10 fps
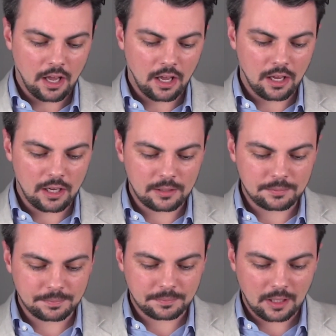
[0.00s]

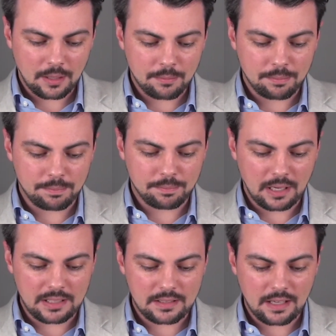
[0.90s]

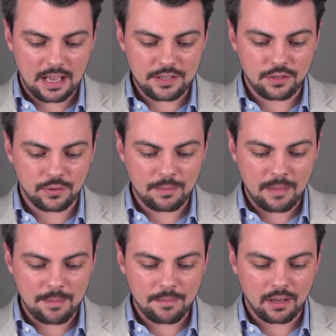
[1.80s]
But as you
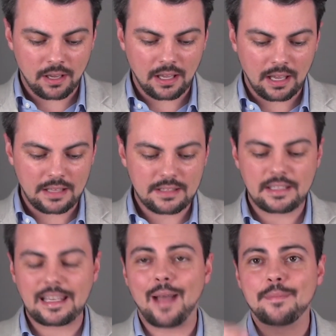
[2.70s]
remember,
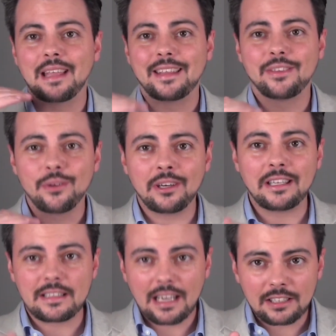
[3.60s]
it's capped at
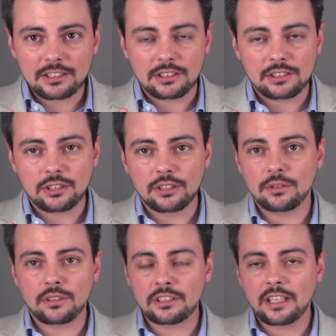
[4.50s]
30,000. So you
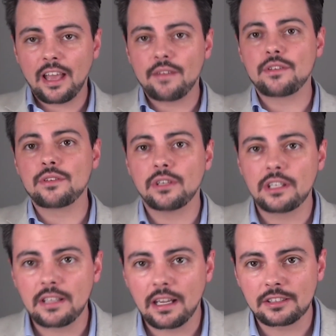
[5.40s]
will only have a
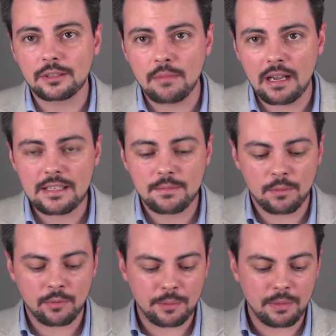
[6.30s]
30,000
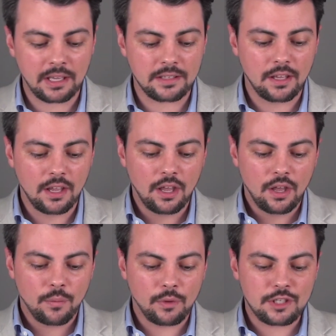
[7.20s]
maximum rebate,
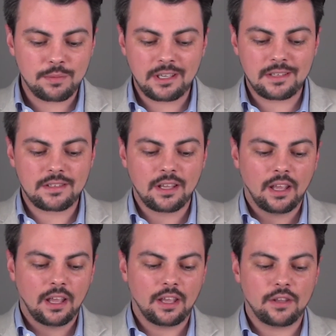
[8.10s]
which means
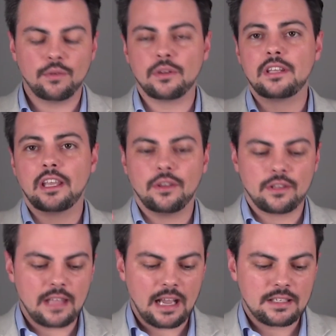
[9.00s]
you will take
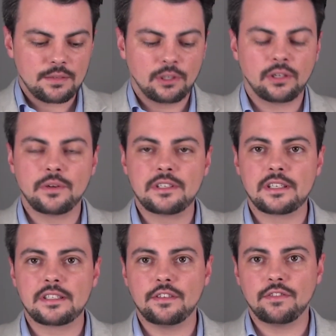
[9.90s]
your tax
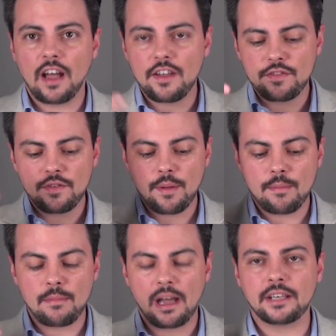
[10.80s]
165
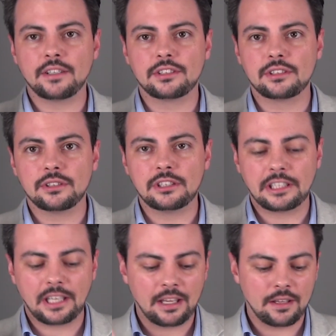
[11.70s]
minus
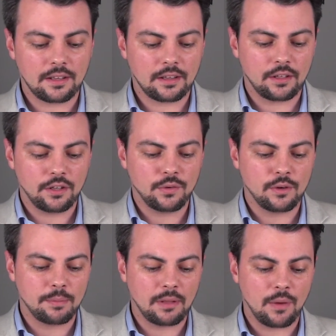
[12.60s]
30K, you
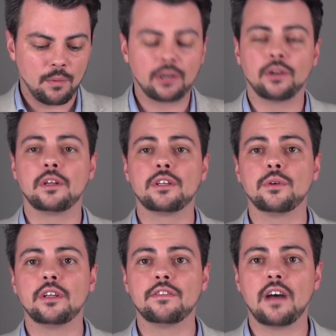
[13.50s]
will pay
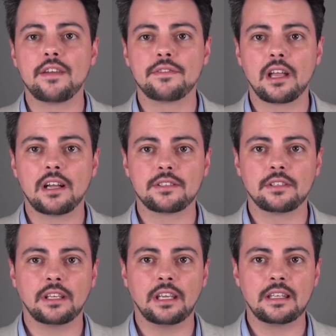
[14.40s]

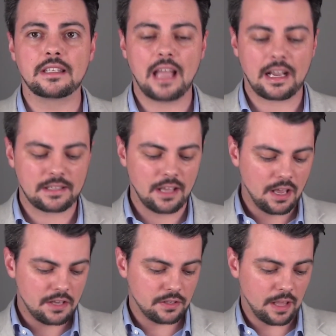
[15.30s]
135,000 in tax.
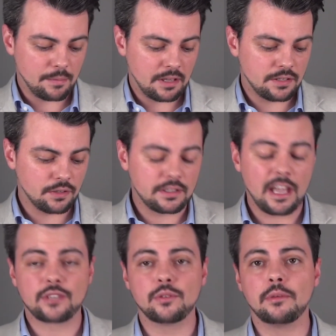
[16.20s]
So that means your
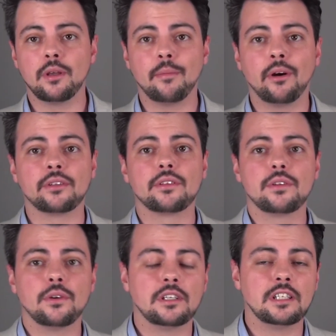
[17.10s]
tax will be about
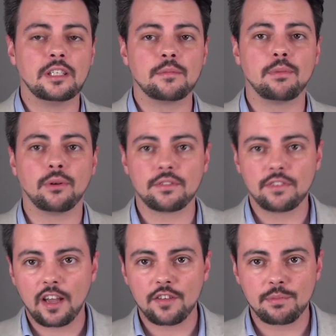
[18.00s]

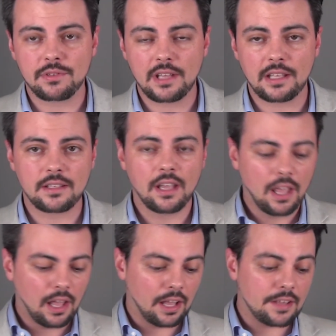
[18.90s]
13.5%
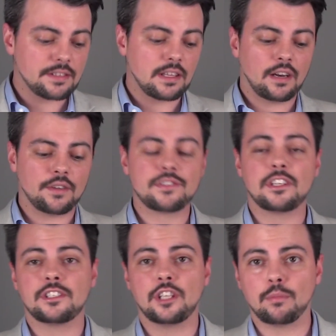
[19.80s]
instead of
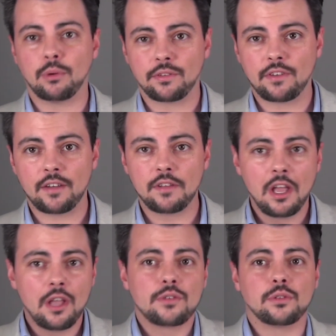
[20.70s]
16.5%.
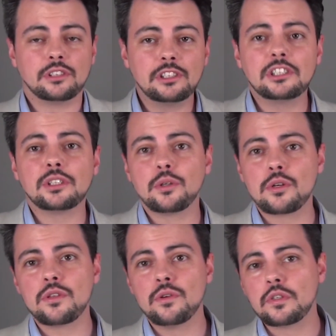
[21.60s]
So this is a
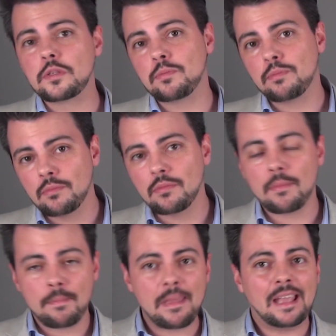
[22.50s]
good news,
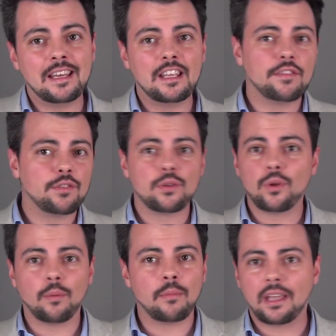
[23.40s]
mainly if you
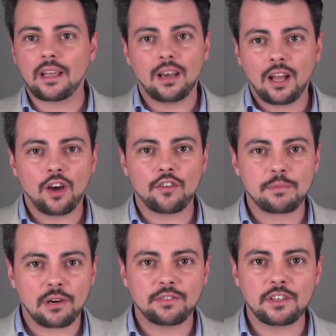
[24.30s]
don't make a lot
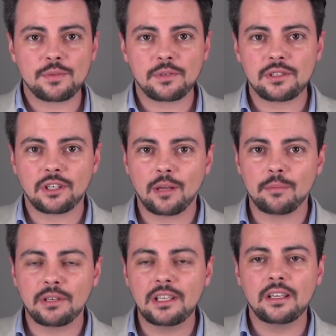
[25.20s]
of profit with your
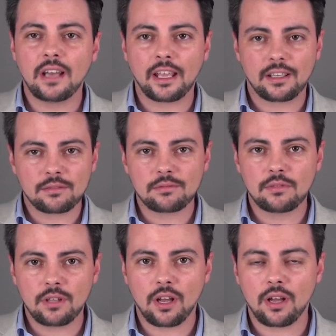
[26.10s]
company, like
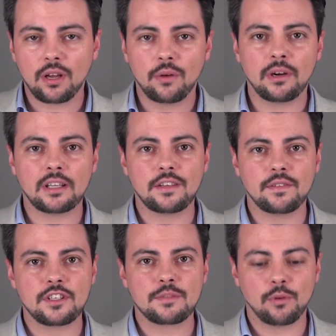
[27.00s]
a
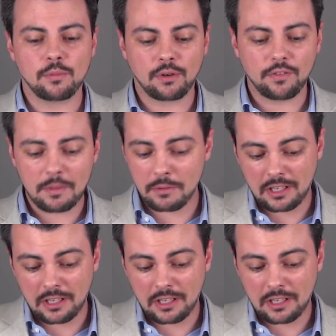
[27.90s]
relatively small profit.